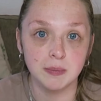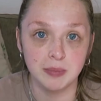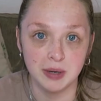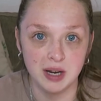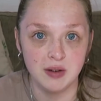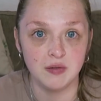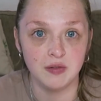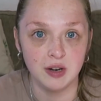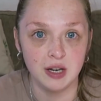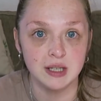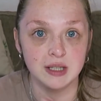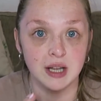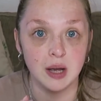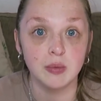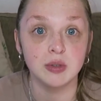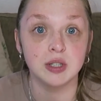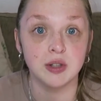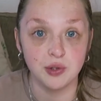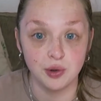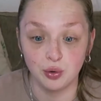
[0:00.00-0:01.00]
brain freeze, that
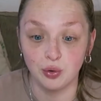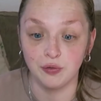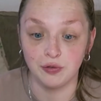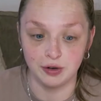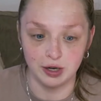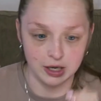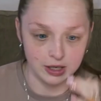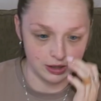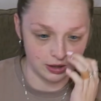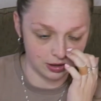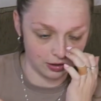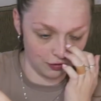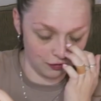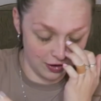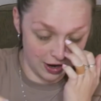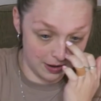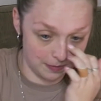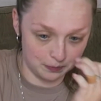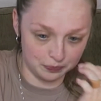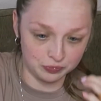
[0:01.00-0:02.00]
was throat freeze.
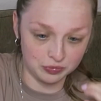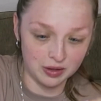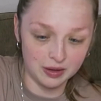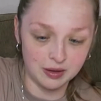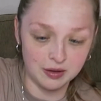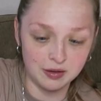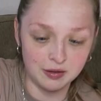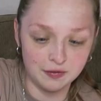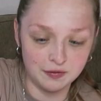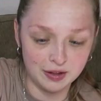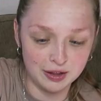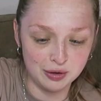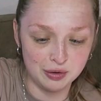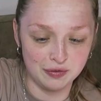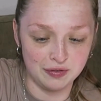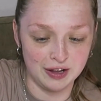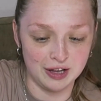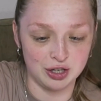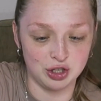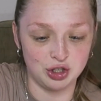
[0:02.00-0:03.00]
Right, Fillet
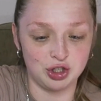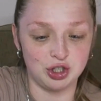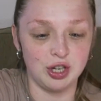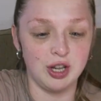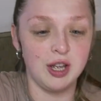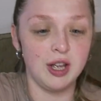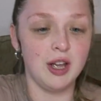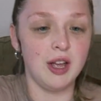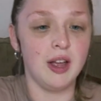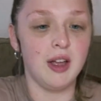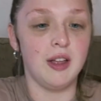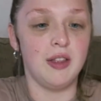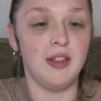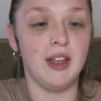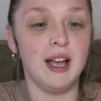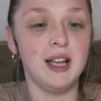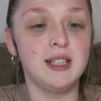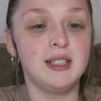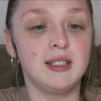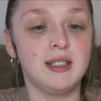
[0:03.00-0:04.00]
fish.
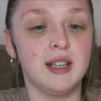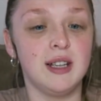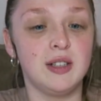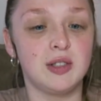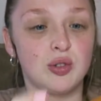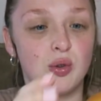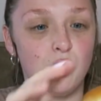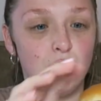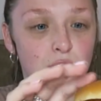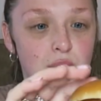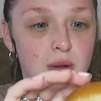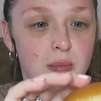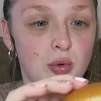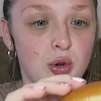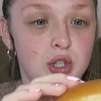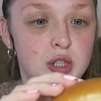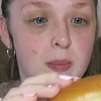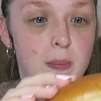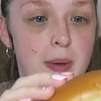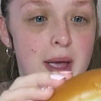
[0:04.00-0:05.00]
This has got the
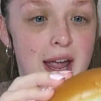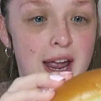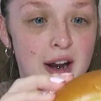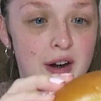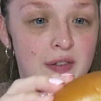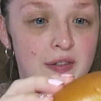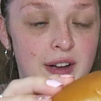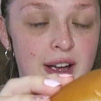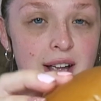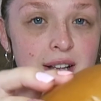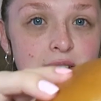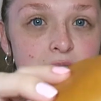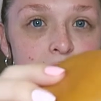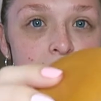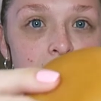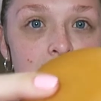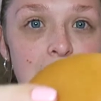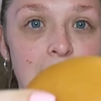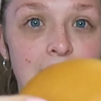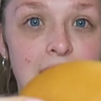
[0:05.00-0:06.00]
most perfect
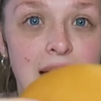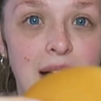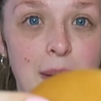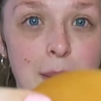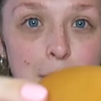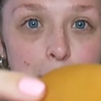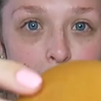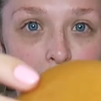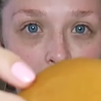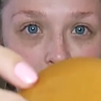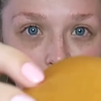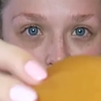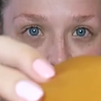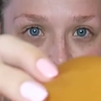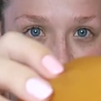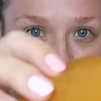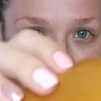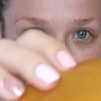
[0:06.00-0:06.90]
bun.